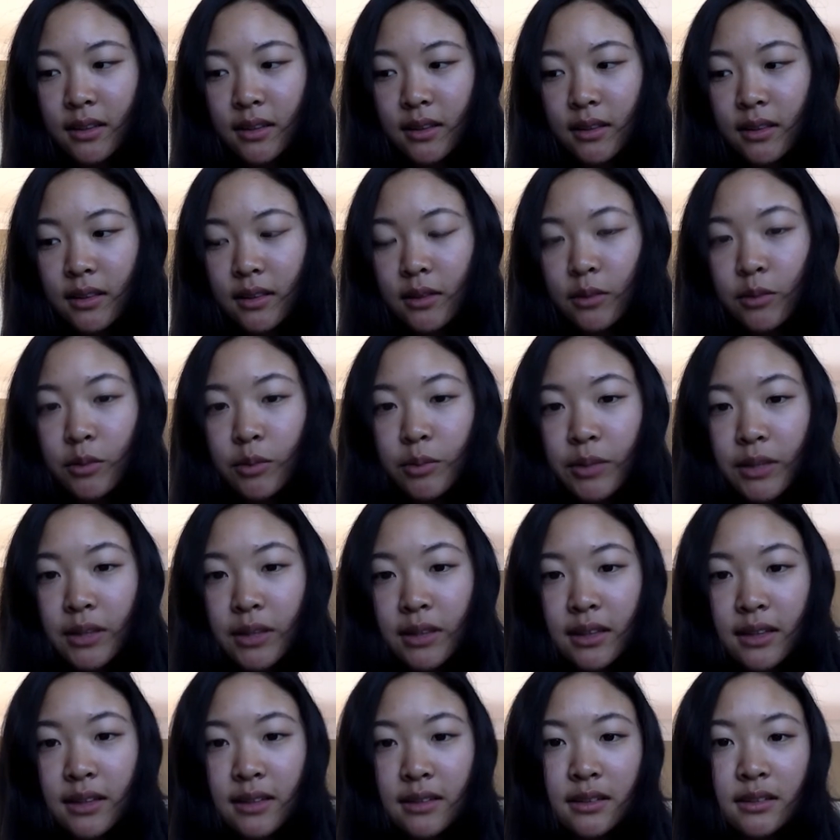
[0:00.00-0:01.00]
there will be
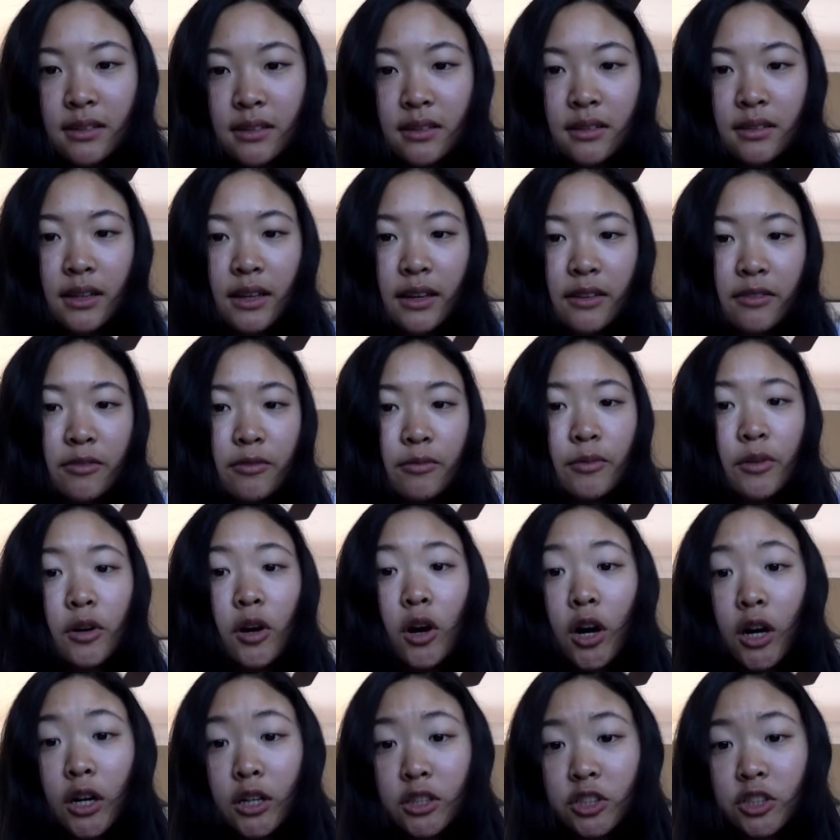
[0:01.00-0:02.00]
things in your life,
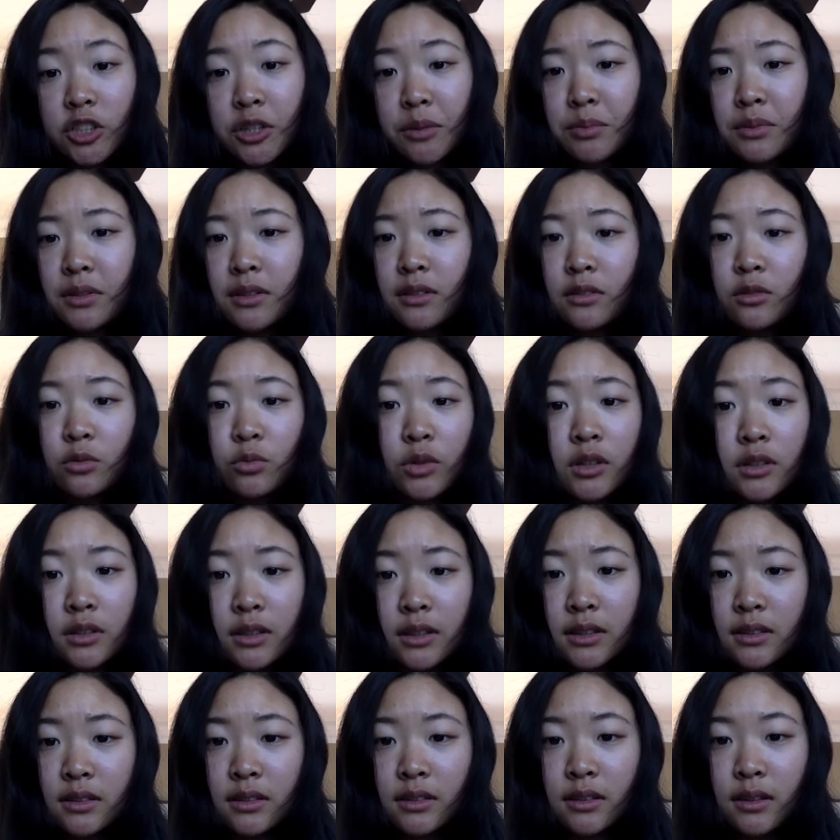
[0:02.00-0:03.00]
hardships as well
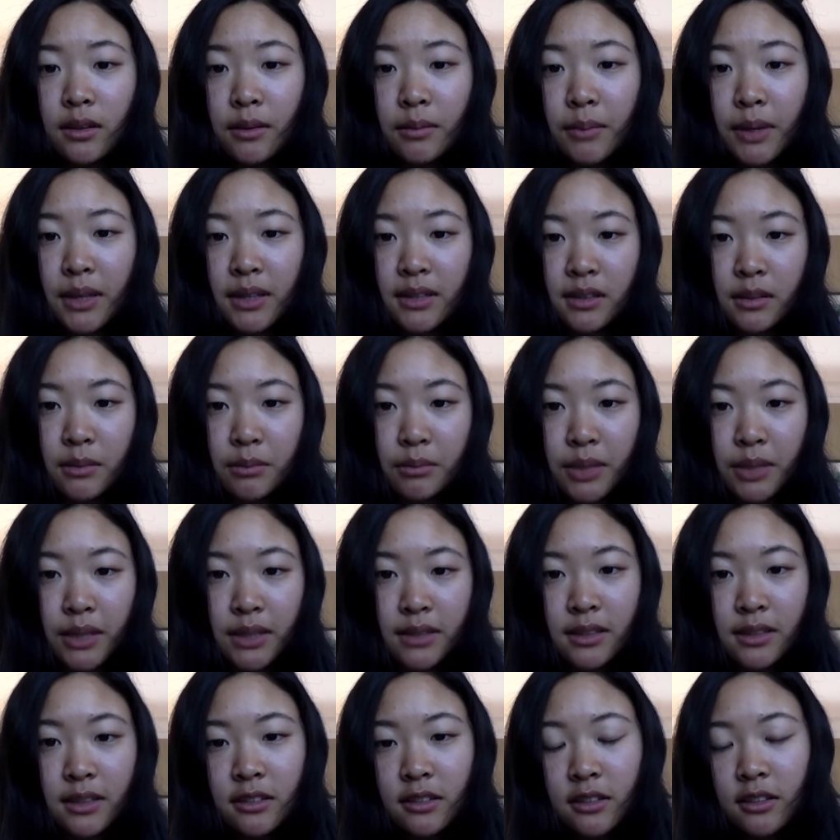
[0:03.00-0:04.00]
as amazing
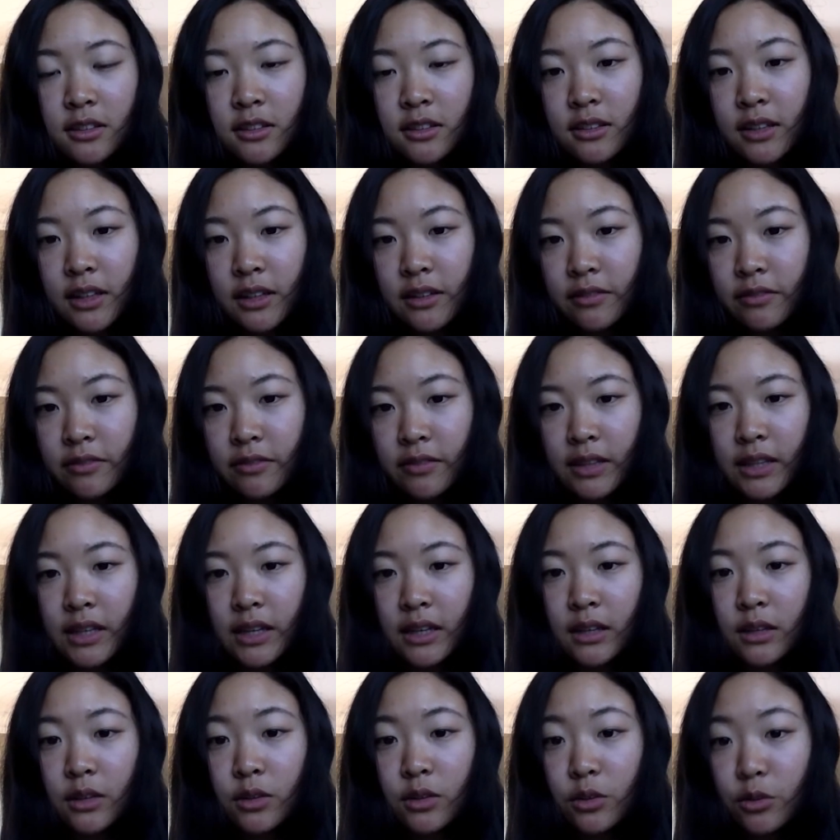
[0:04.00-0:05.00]
blessings in your life,
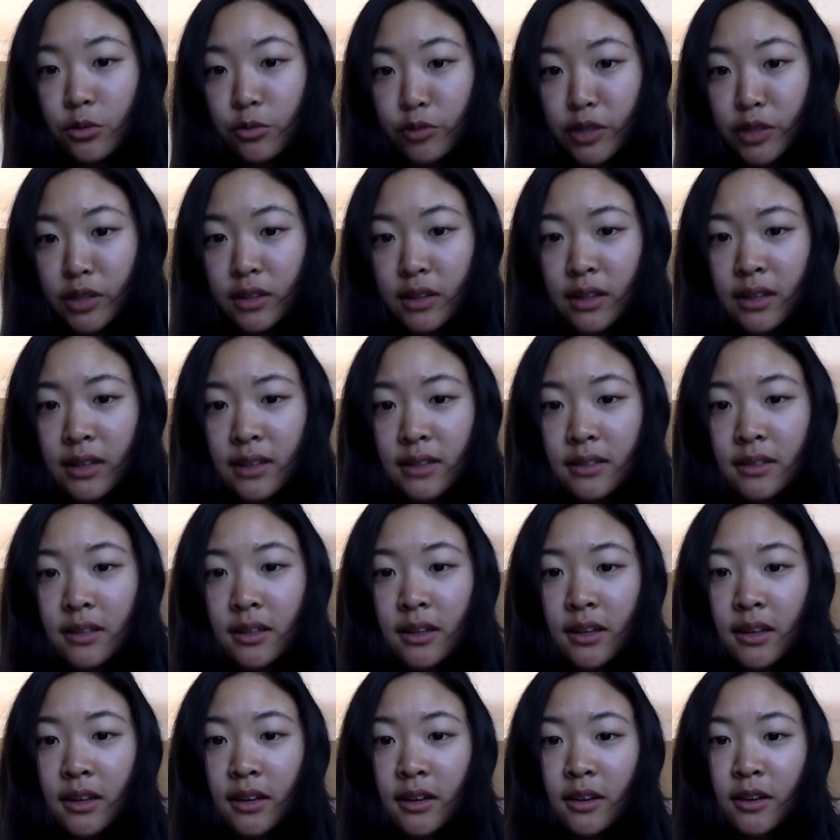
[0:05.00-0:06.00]
that you don't realize
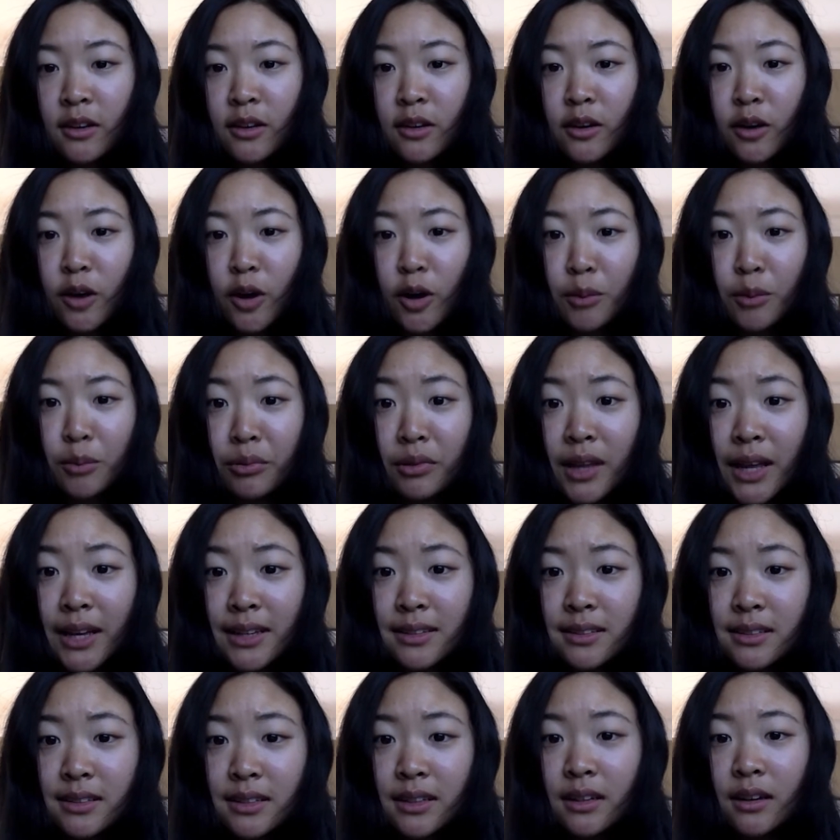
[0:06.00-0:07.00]
are
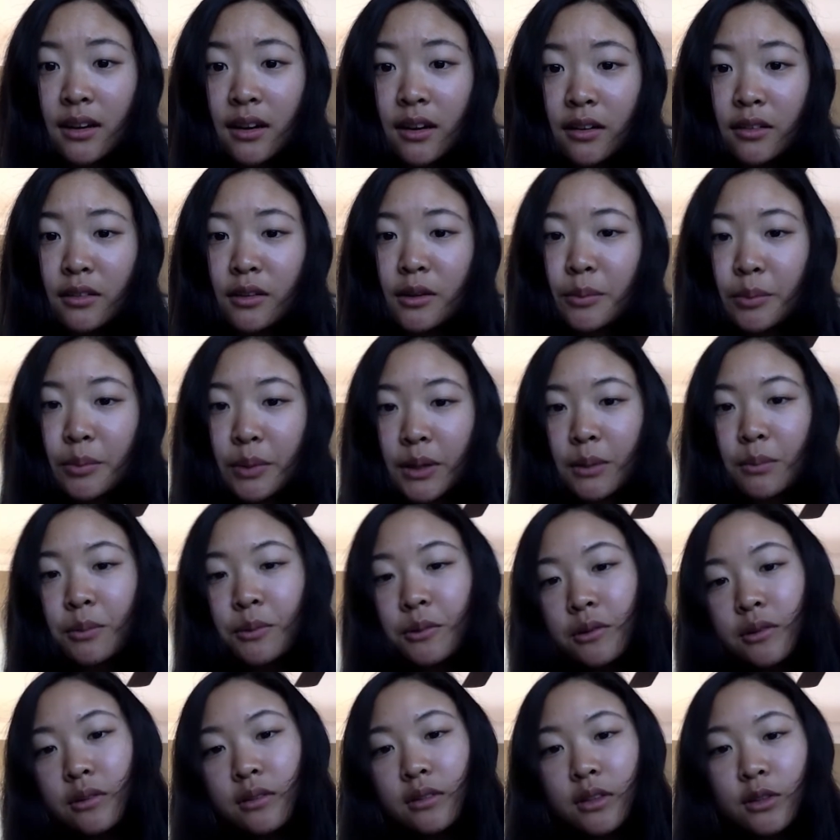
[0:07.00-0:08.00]
blessing other
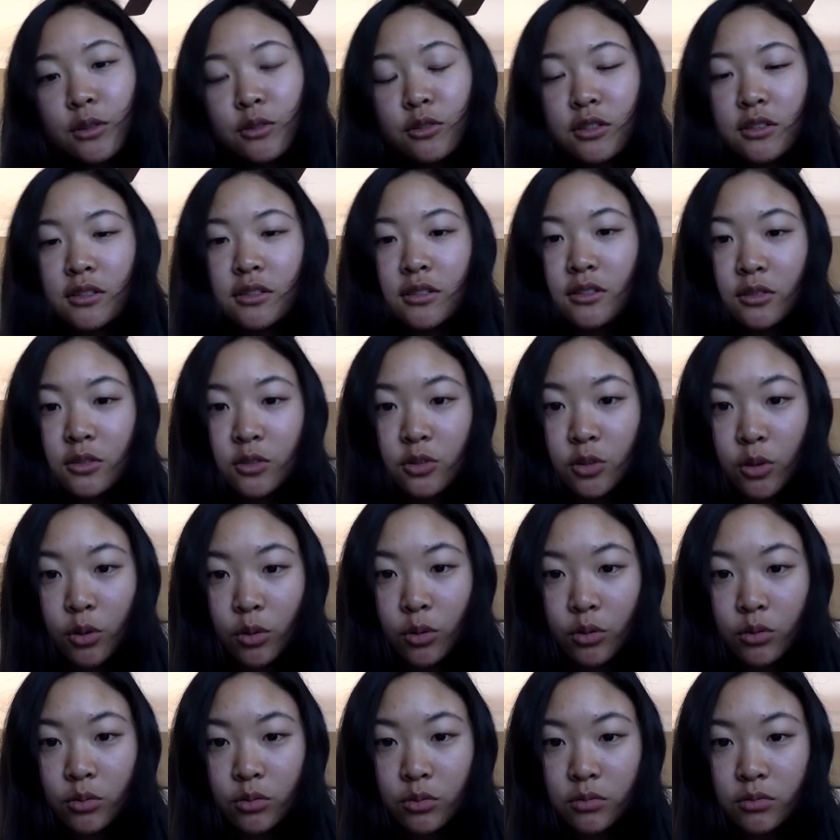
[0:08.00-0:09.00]
people. You just
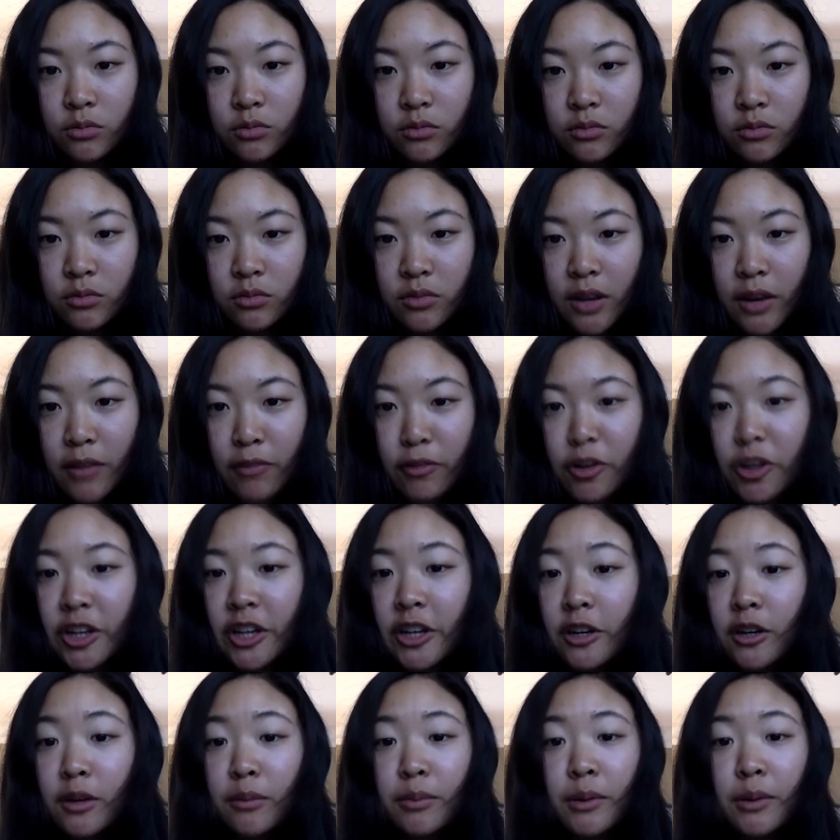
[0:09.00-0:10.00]
don't ever
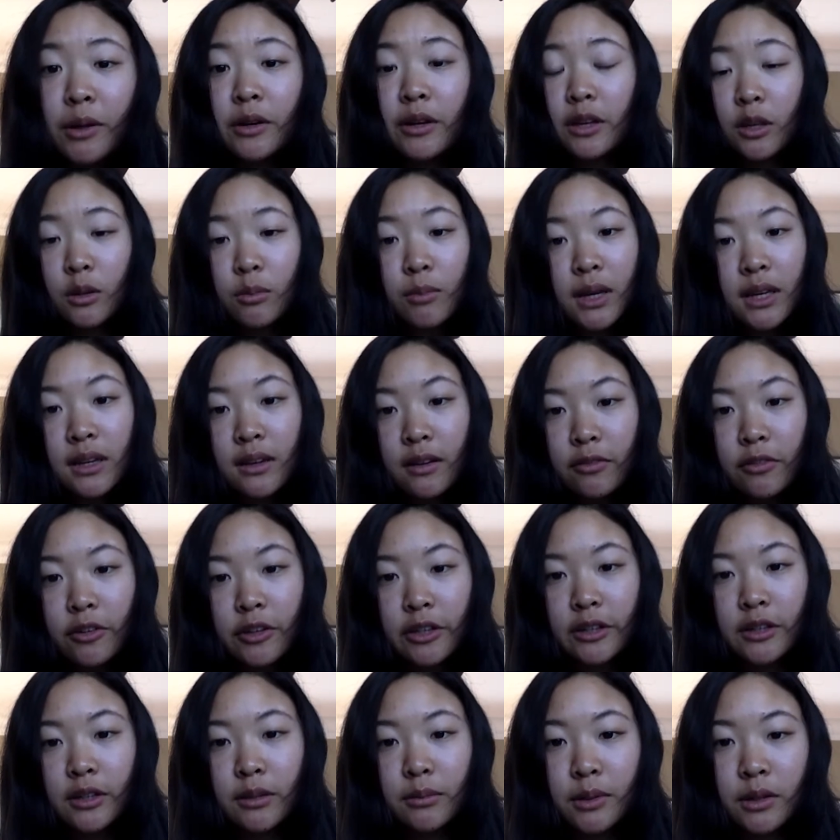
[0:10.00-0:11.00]
hear about it. You may never
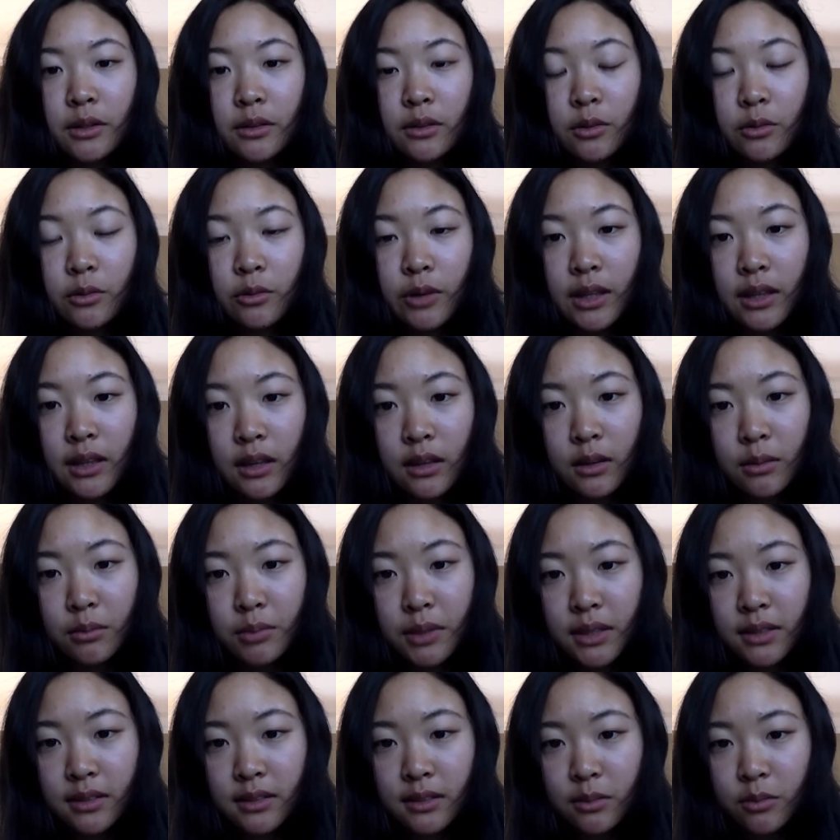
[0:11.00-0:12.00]
hear about the way that you
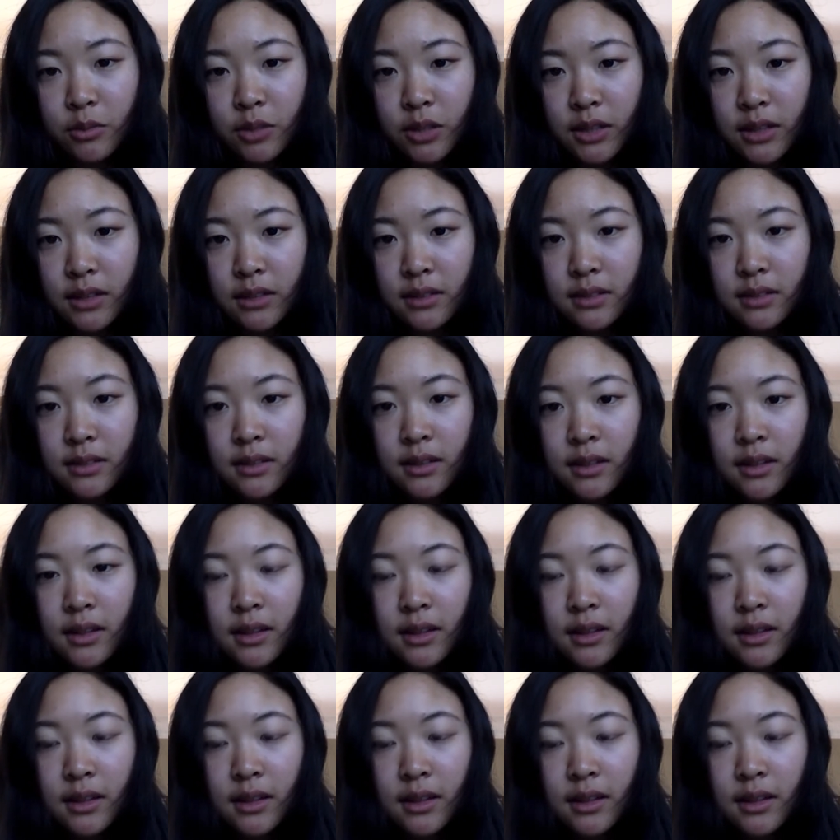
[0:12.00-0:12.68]
bless someone else.